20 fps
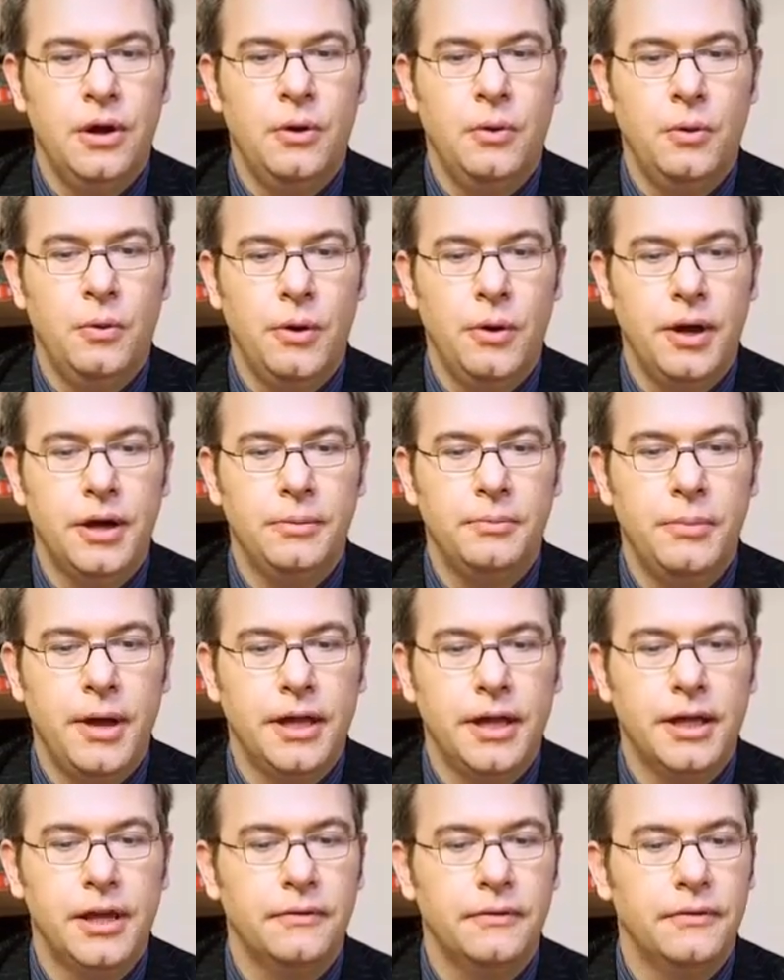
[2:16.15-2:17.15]
when
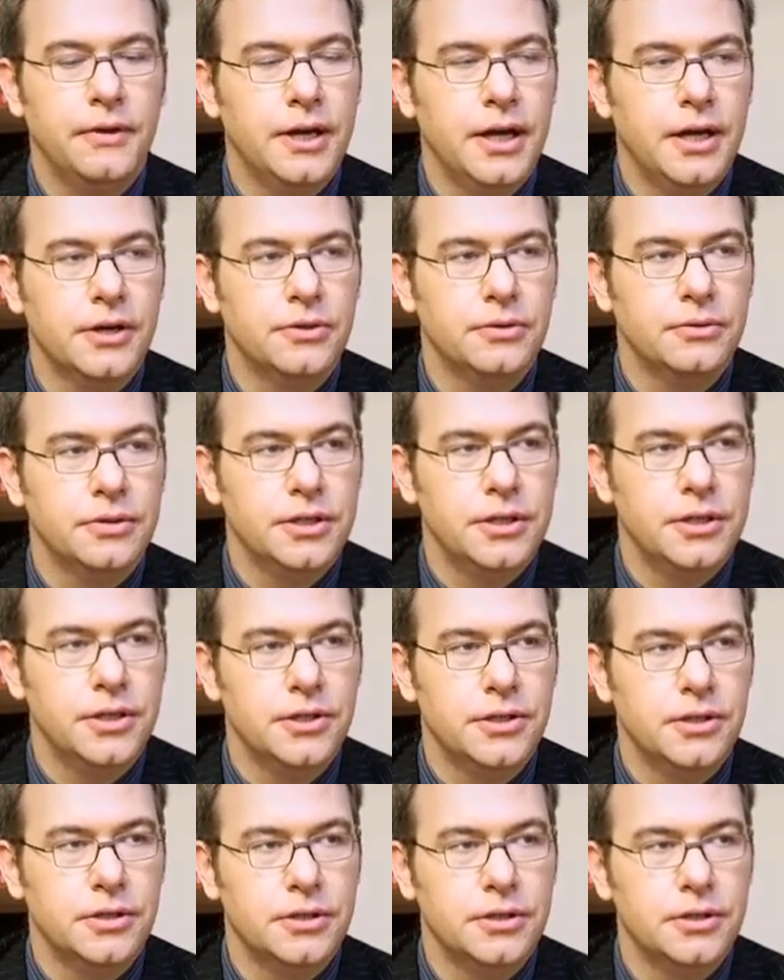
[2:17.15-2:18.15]
making financial
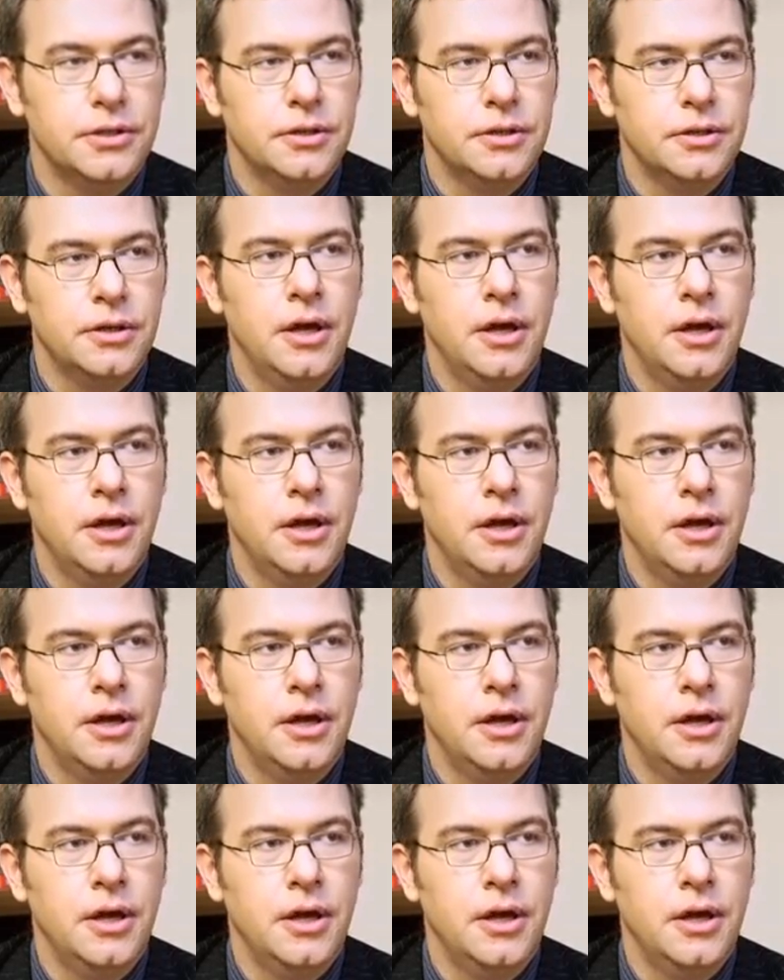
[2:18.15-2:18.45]
decisions,